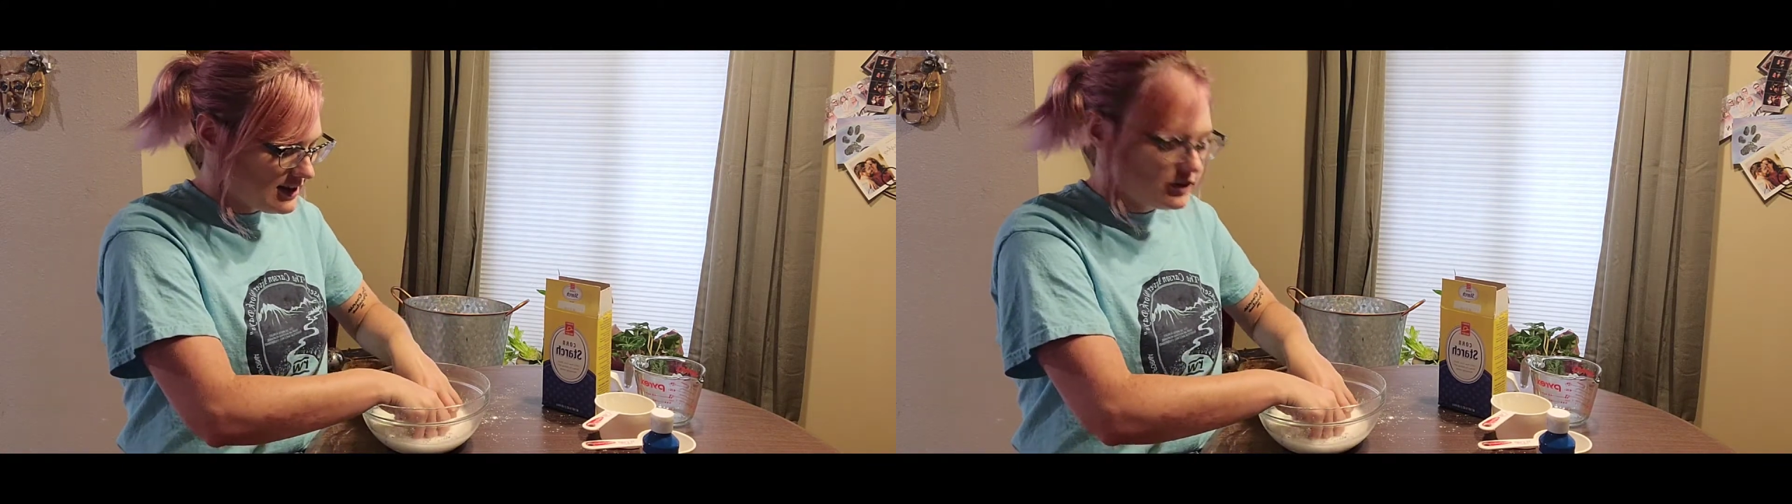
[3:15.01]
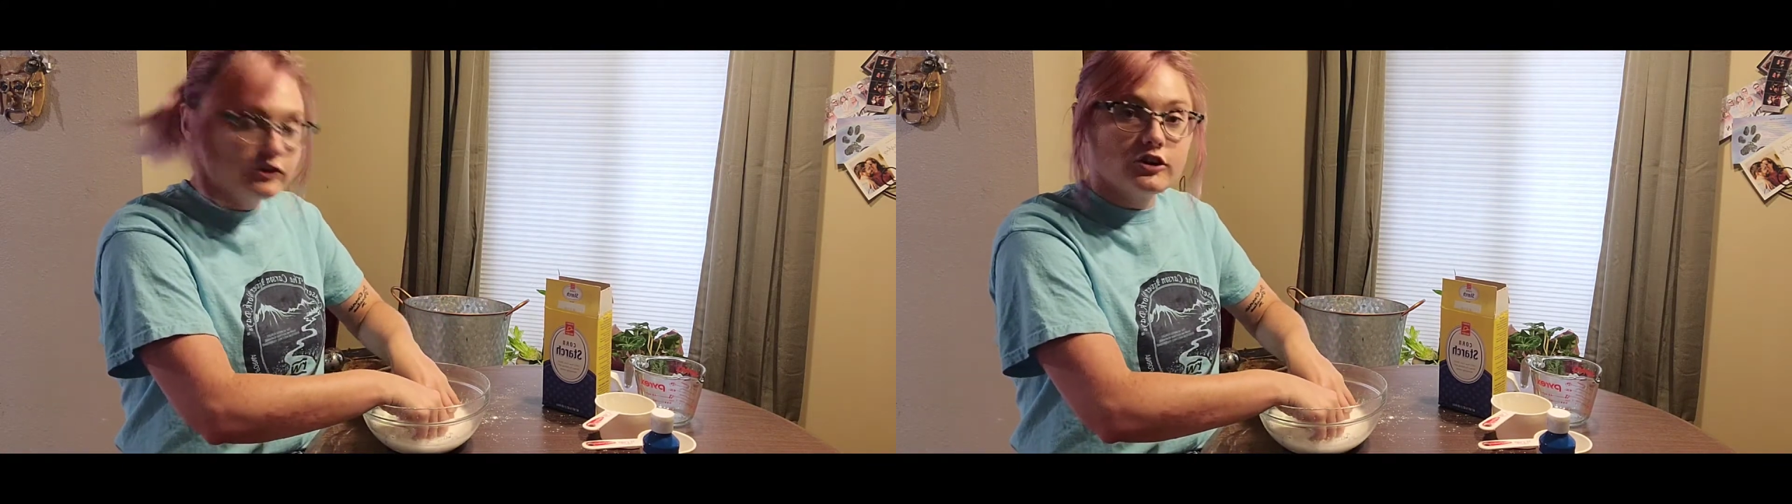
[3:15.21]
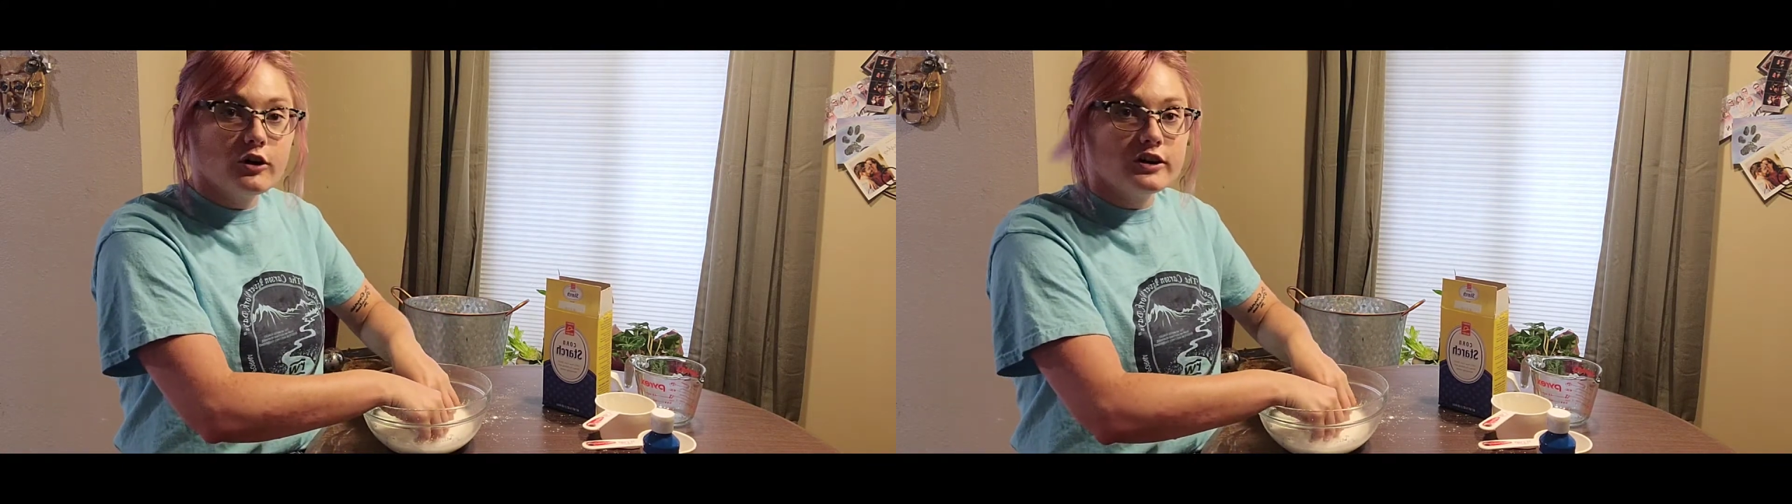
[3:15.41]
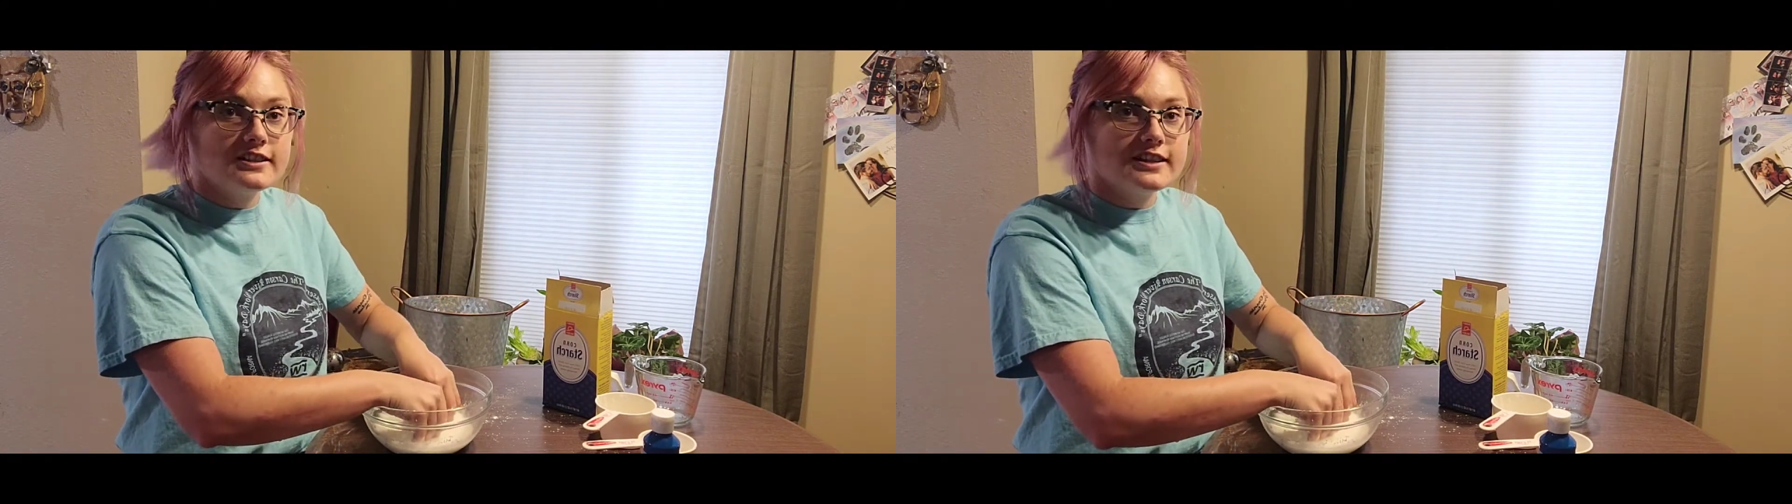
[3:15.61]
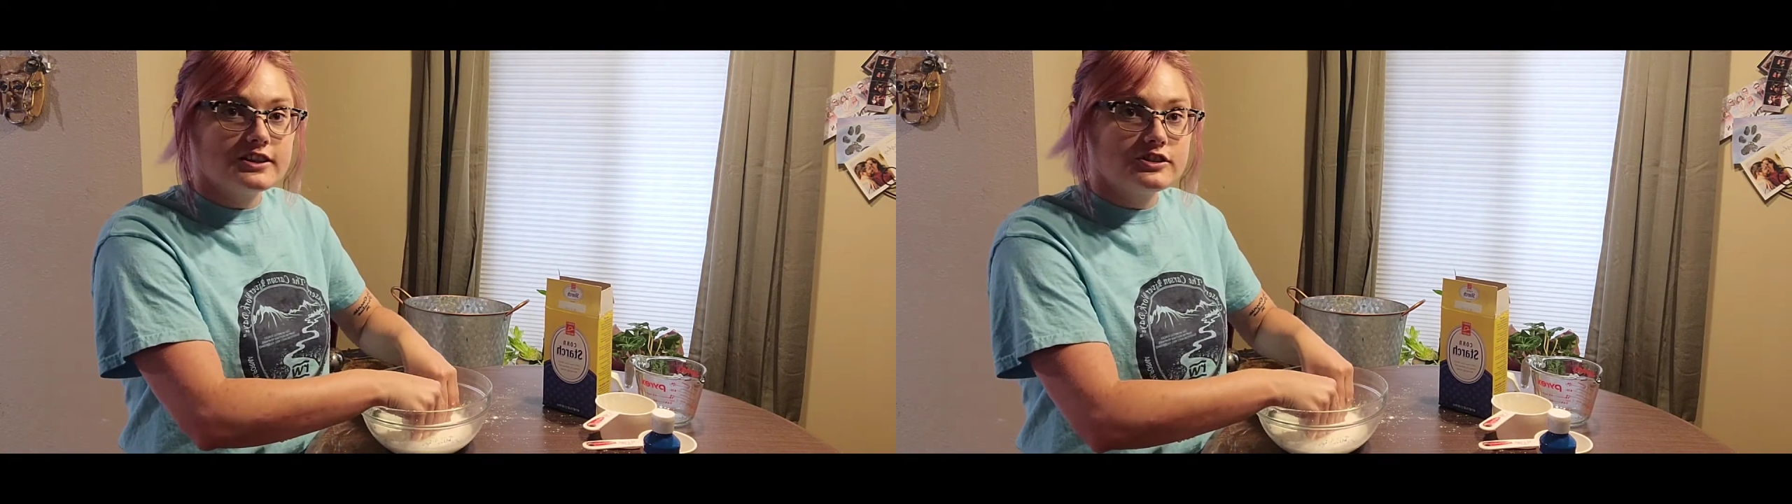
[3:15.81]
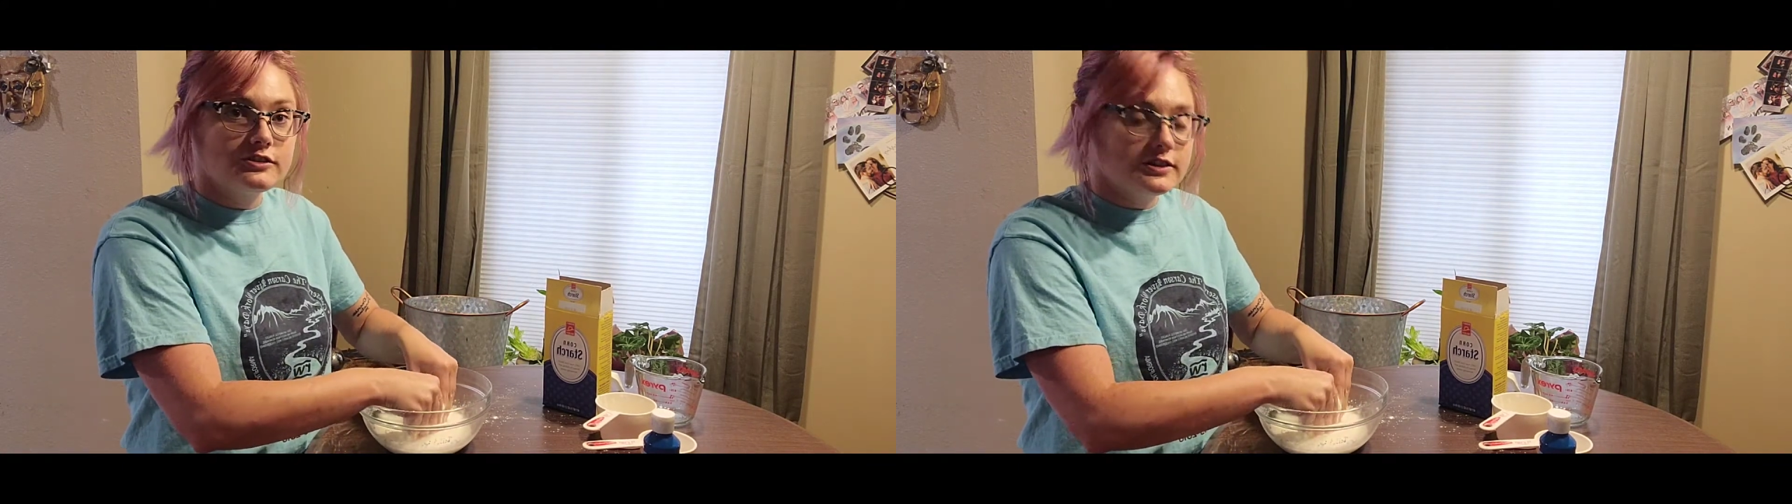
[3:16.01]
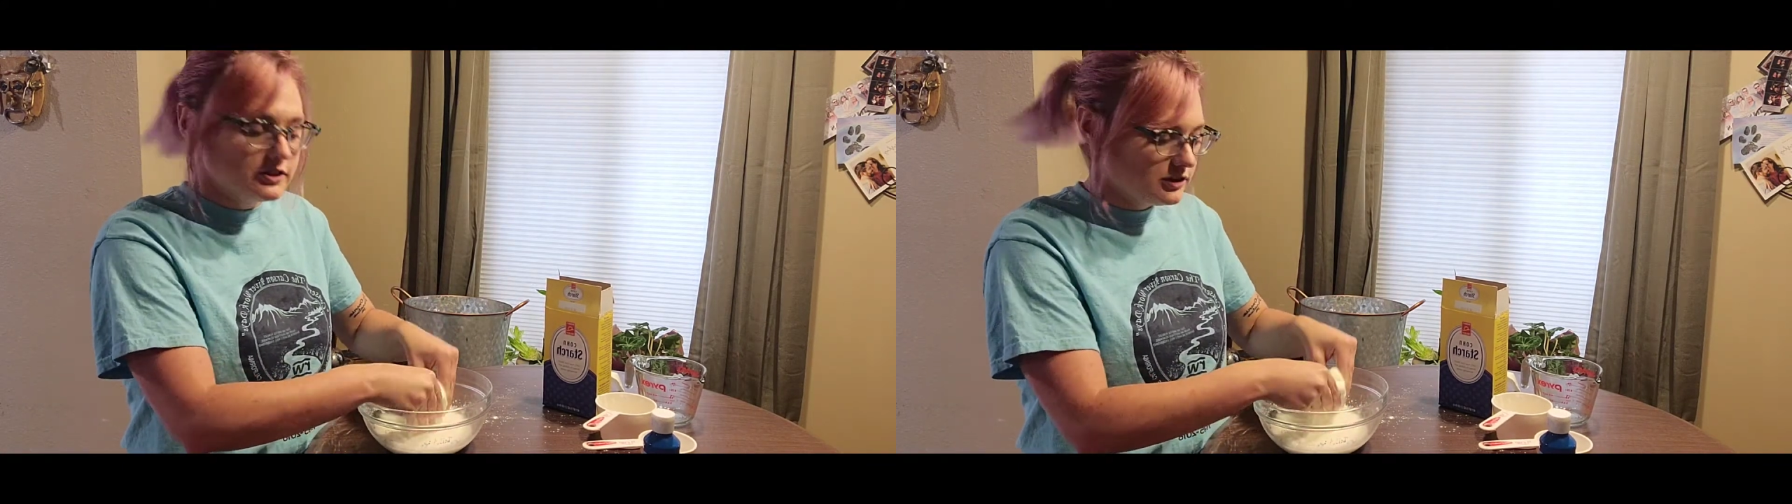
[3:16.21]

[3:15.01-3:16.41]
You'll notice as soon as